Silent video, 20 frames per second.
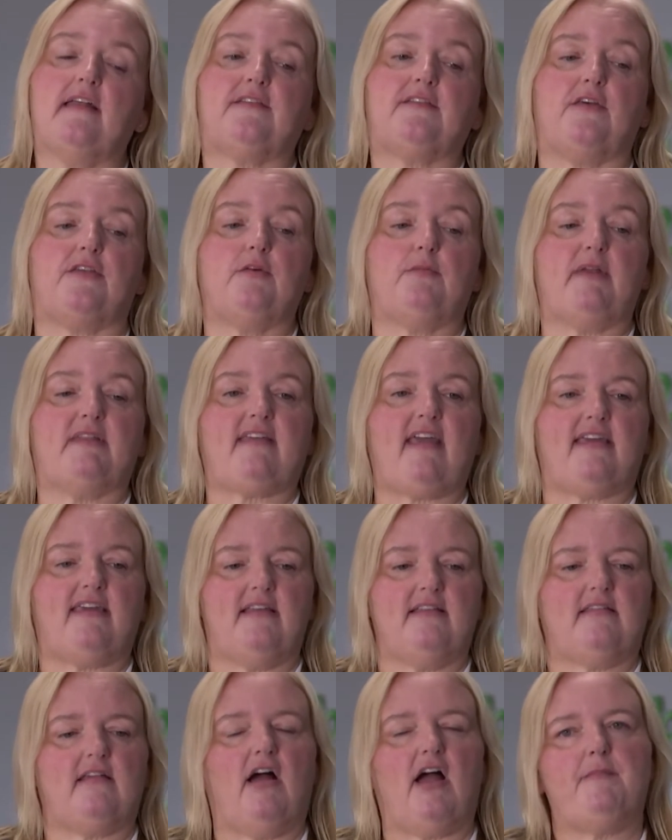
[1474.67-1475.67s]
so that we're
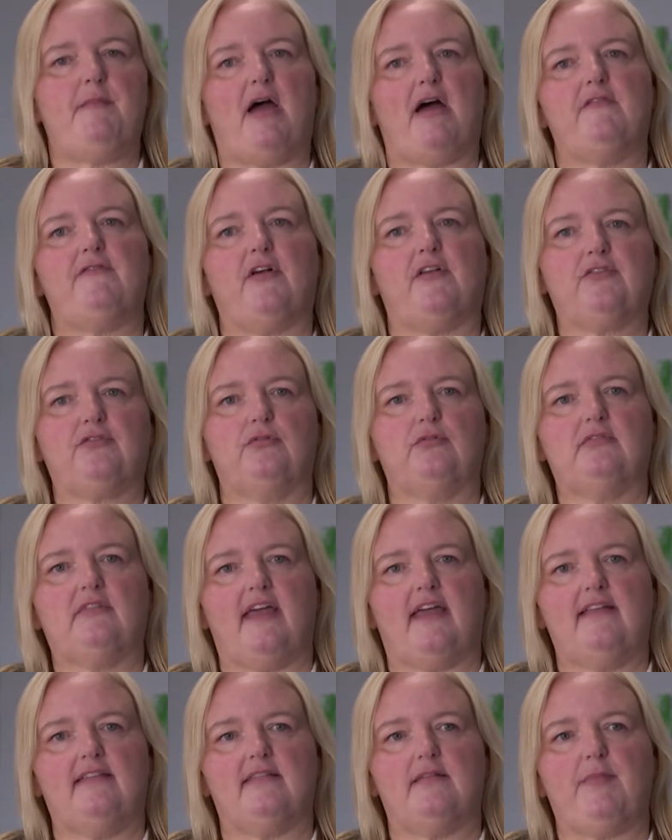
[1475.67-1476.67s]
taking time out of our school day